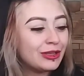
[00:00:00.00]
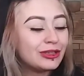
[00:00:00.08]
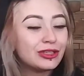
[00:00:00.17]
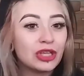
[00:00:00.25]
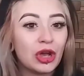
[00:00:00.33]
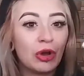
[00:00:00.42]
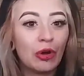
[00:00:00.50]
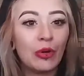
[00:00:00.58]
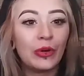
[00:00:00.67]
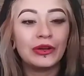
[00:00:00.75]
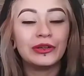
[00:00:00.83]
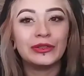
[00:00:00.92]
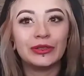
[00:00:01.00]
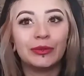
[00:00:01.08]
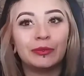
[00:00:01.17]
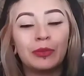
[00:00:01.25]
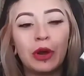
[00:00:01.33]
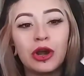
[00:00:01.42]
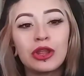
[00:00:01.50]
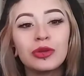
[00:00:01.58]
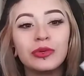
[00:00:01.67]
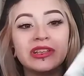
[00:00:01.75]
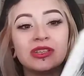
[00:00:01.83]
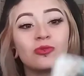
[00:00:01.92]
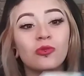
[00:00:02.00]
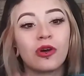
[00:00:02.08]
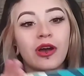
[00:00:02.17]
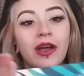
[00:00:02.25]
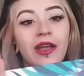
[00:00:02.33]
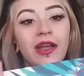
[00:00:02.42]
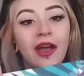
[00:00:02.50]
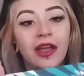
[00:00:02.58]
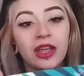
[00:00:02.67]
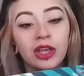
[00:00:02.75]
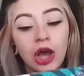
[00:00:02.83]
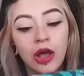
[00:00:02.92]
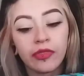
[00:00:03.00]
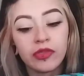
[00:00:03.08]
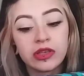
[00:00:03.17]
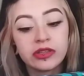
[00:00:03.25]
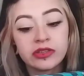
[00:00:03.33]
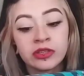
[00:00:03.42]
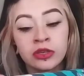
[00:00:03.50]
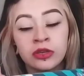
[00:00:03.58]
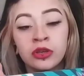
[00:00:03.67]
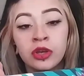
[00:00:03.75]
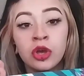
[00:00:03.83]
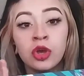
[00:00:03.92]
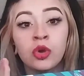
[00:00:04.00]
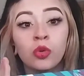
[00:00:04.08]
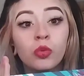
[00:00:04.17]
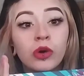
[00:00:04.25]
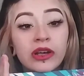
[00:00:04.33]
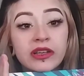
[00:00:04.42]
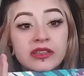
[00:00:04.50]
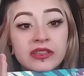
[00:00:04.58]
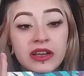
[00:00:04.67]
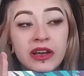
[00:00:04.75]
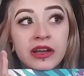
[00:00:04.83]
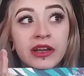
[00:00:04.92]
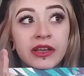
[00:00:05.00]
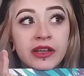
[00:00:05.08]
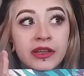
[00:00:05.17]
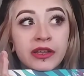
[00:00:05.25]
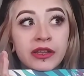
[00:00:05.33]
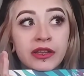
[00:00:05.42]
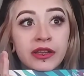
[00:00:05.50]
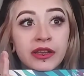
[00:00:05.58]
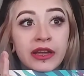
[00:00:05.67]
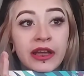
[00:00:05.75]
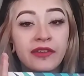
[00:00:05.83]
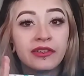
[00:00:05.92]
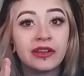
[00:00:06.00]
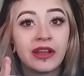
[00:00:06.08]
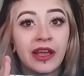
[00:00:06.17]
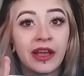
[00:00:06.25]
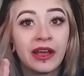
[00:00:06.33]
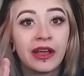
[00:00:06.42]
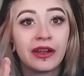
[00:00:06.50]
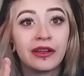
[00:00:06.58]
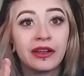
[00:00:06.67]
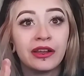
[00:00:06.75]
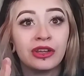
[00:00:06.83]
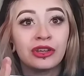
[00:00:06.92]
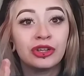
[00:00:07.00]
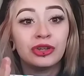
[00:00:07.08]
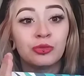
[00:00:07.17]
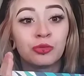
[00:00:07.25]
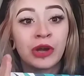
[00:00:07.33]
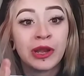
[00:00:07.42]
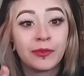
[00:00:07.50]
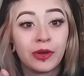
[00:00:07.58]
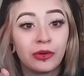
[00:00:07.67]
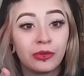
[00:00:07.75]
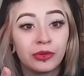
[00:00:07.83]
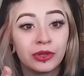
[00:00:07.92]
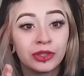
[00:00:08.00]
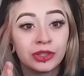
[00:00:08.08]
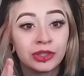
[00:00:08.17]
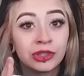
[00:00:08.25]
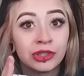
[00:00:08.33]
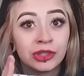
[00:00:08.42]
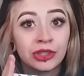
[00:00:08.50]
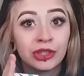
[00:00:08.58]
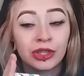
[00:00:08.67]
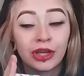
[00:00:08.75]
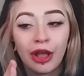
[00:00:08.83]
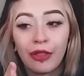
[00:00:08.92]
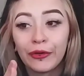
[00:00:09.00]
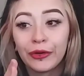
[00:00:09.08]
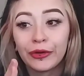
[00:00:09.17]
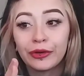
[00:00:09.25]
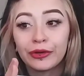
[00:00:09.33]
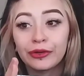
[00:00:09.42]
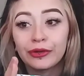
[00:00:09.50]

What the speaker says: So part of the reason why I got this was I haven't had a good rainbow color